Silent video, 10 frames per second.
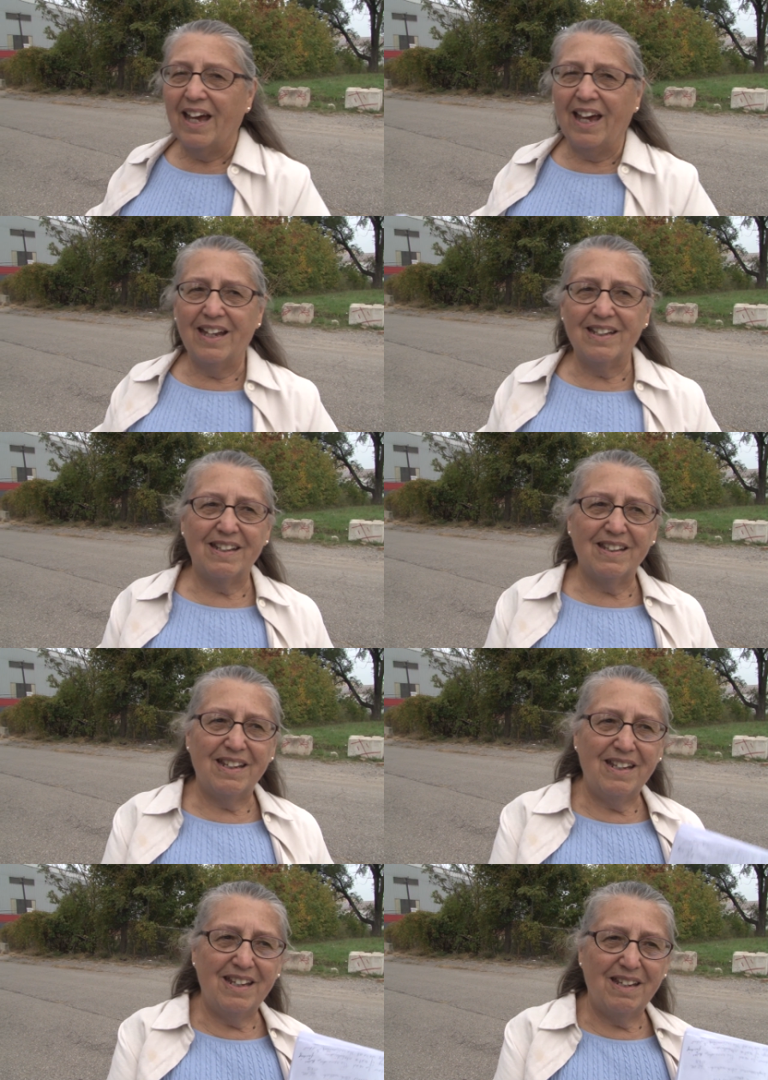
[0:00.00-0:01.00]
and
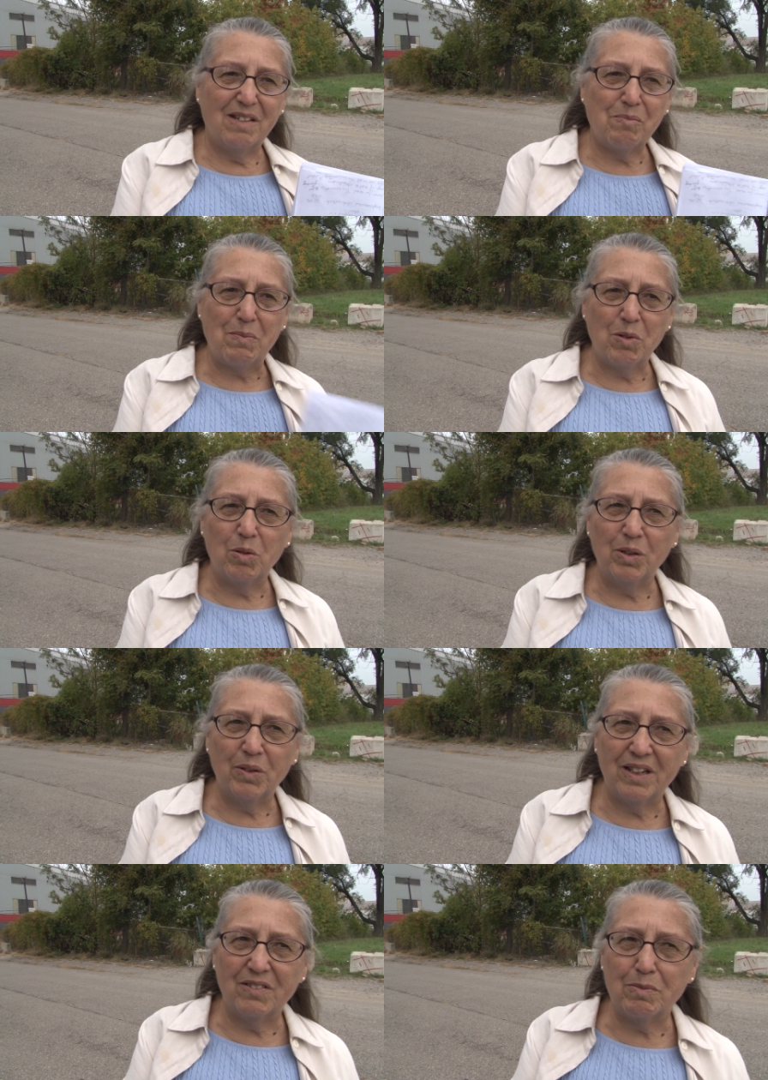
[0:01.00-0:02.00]
the people who are
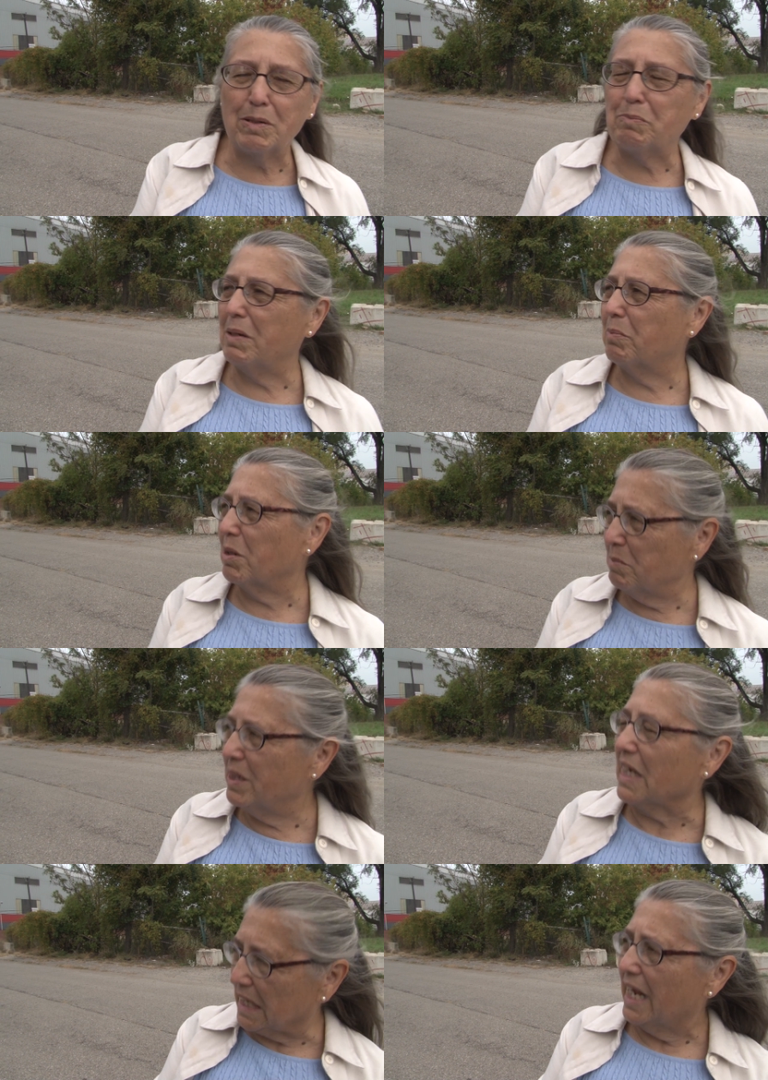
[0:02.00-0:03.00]
looking to be
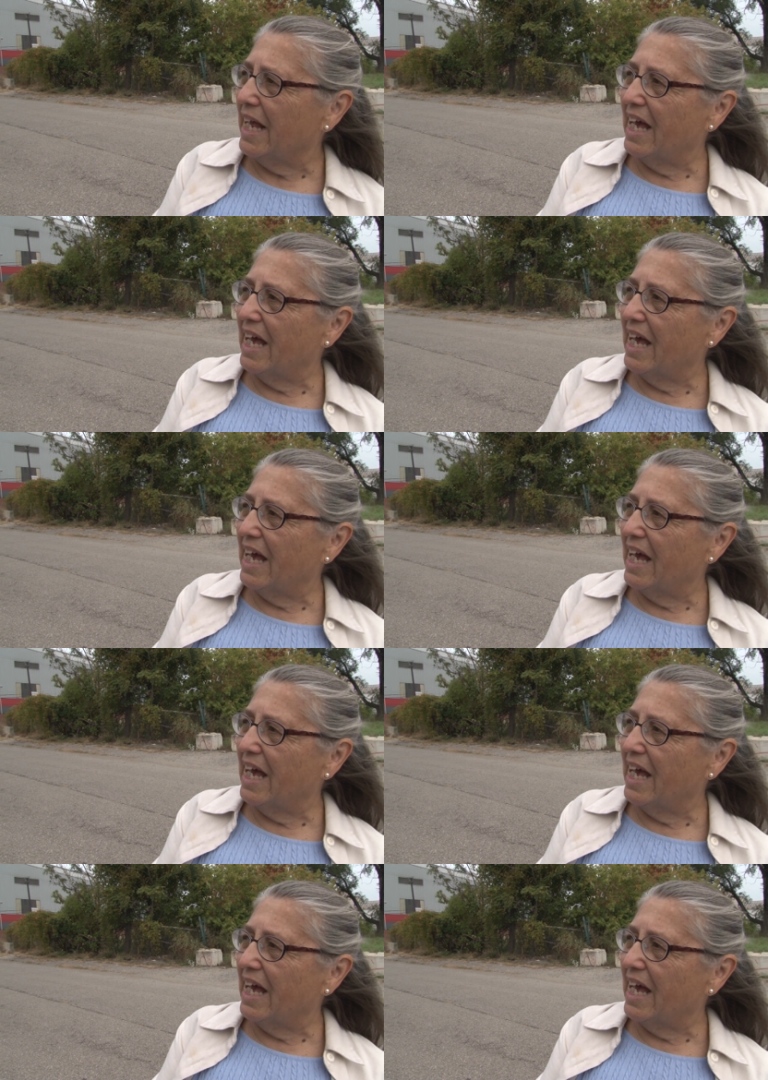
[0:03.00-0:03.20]
permitted